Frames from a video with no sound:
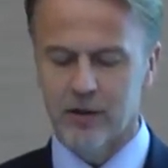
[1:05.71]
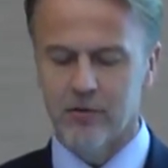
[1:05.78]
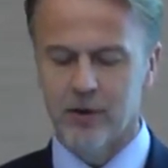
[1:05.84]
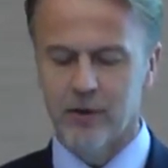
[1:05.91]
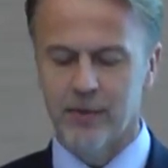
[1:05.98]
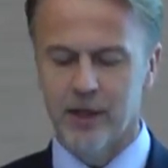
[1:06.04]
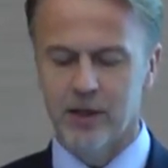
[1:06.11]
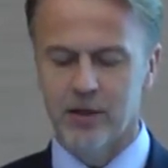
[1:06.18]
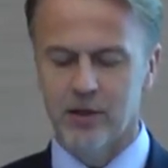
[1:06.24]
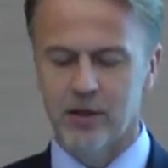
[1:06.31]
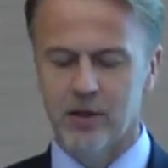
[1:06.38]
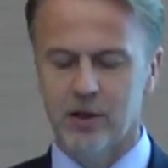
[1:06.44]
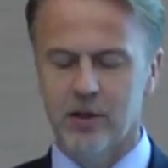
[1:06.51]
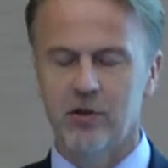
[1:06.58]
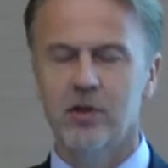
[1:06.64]
remains a
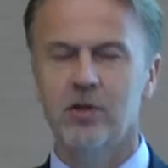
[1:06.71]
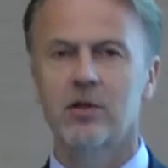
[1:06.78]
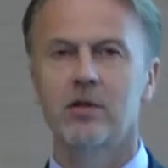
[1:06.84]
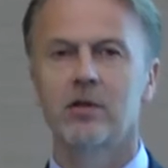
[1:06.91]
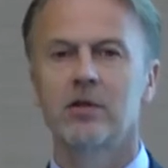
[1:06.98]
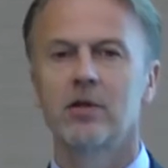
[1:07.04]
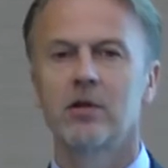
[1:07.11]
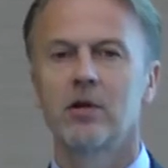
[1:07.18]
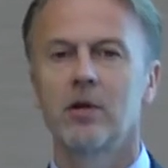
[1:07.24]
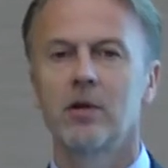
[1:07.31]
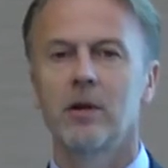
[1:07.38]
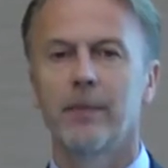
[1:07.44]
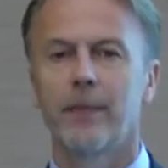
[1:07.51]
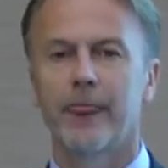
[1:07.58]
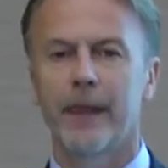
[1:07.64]
serious concern
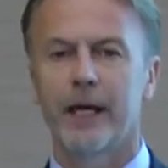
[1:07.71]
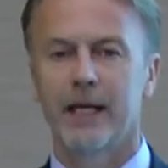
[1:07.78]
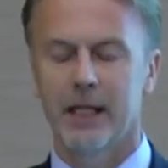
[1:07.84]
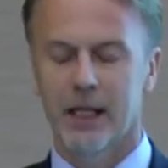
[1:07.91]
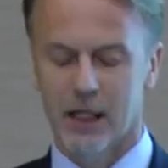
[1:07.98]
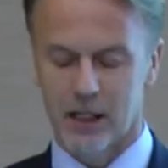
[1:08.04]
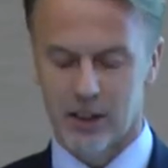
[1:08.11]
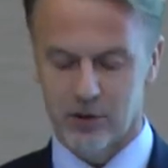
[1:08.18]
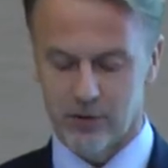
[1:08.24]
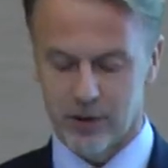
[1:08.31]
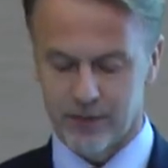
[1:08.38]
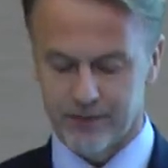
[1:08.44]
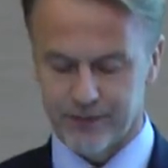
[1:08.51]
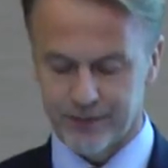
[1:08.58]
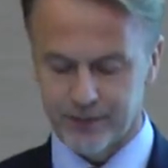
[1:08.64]
in the country.